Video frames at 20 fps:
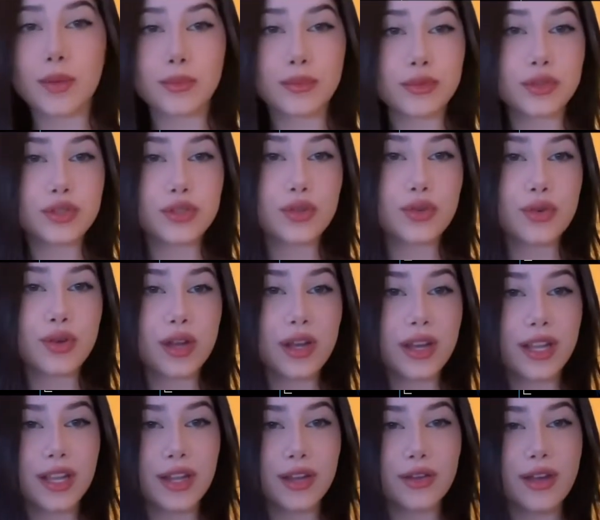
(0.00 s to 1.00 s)
They're starting to talk
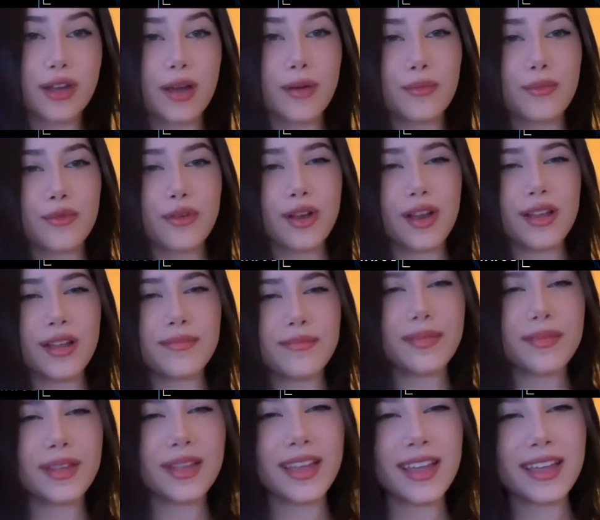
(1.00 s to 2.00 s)
about how porn addiction is
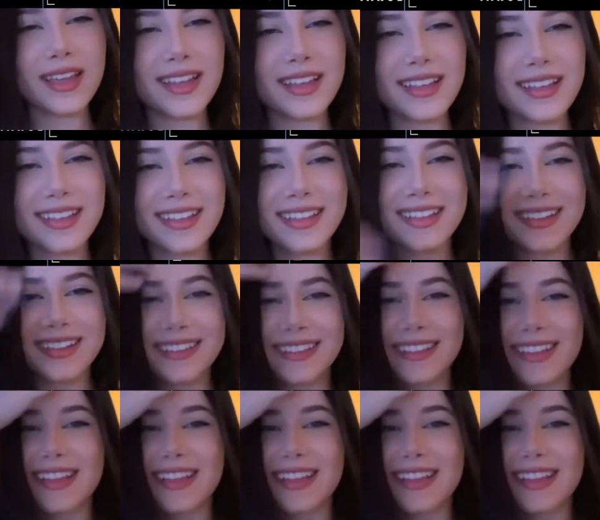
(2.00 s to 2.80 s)
becoming a real thing,